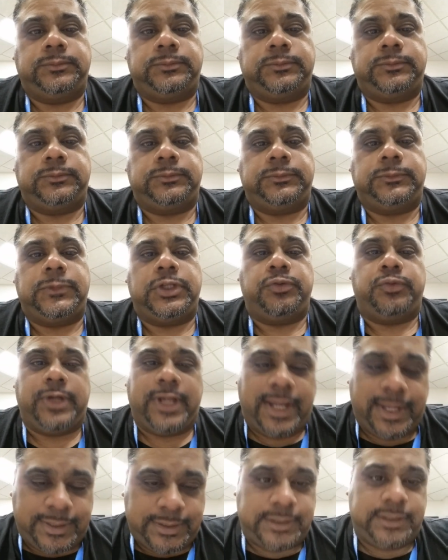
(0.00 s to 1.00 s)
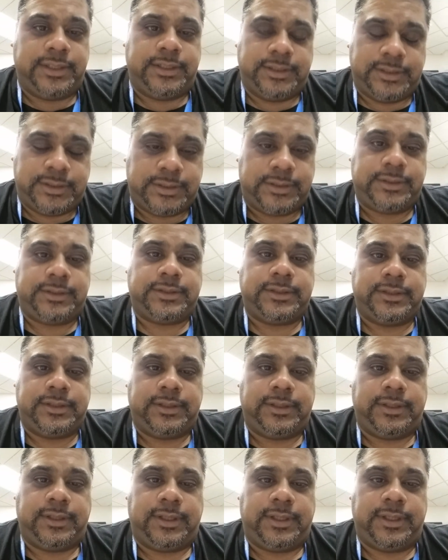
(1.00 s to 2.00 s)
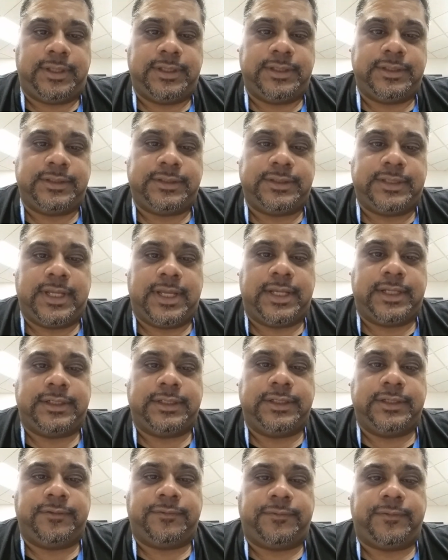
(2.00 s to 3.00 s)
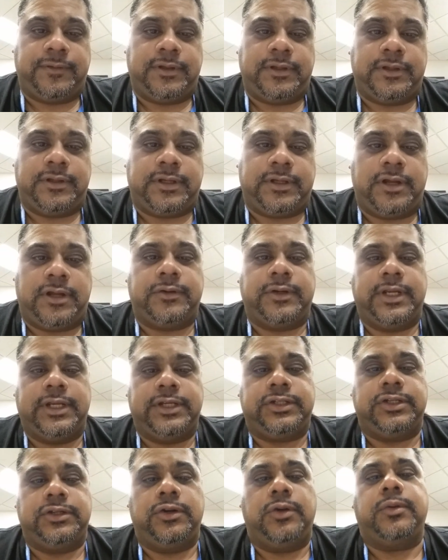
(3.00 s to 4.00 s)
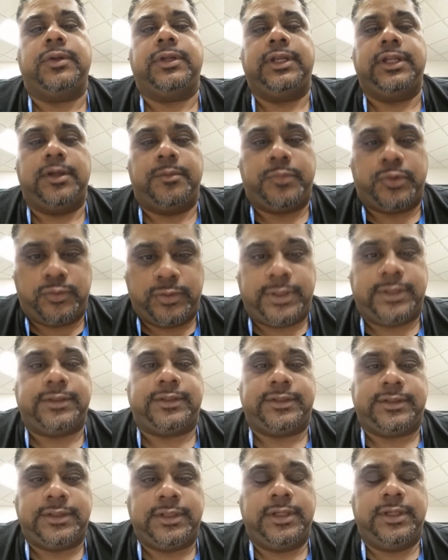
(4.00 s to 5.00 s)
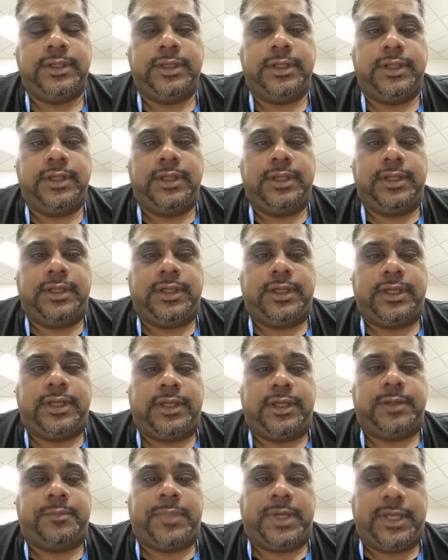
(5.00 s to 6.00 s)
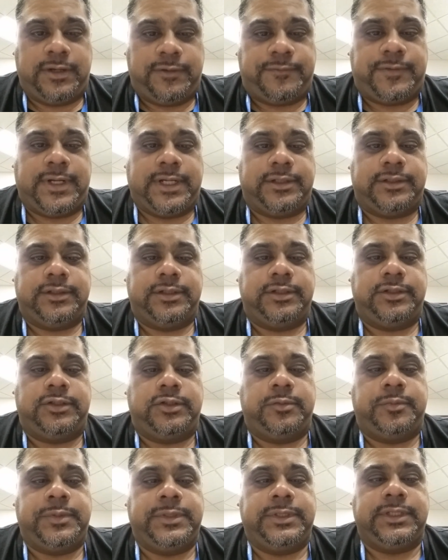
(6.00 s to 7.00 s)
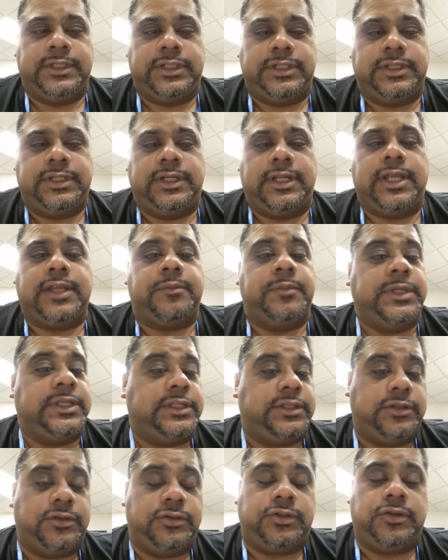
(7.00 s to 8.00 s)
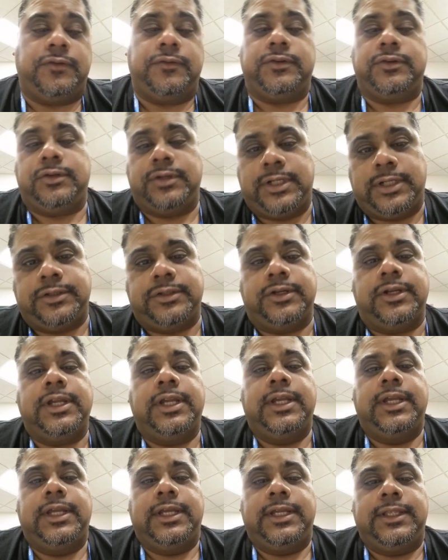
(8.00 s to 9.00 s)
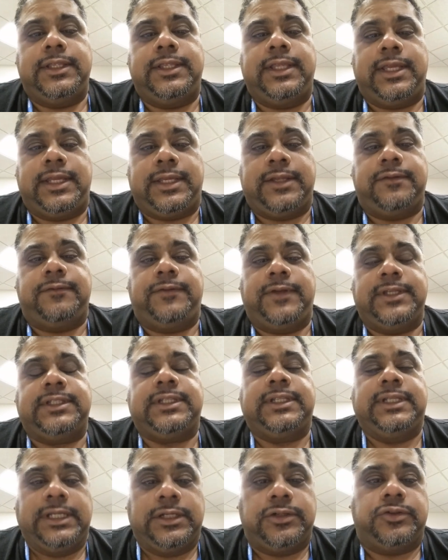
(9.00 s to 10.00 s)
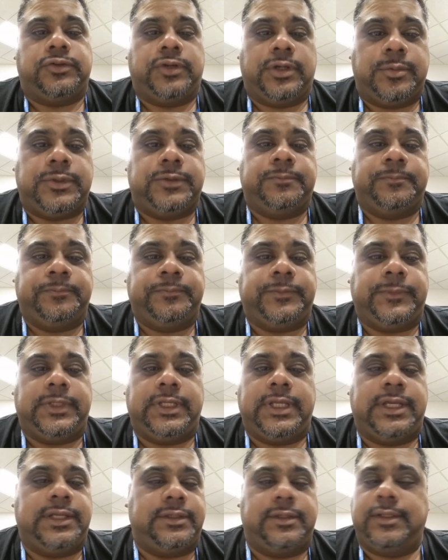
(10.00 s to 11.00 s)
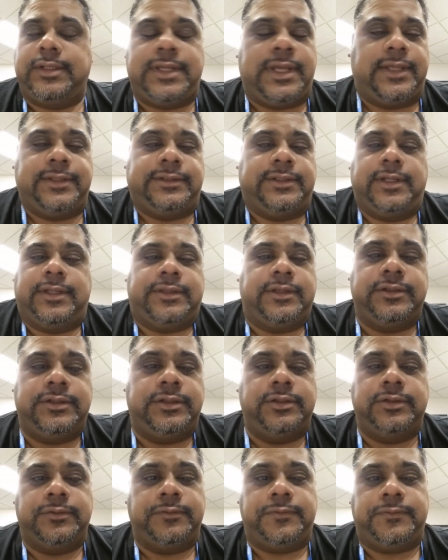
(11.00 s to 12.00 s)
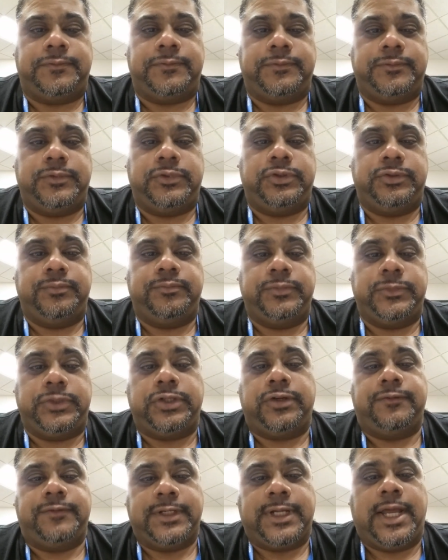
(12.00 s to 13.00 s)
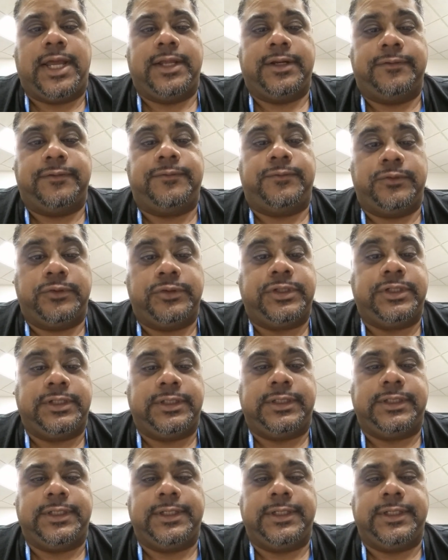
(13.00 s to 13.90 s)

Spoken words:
the reality is that if a congregation normally appoints a pedophile into a position like ministerial servant or elder, they can face legal trouble. It has nothing to do with Jehovah God, unfortunately.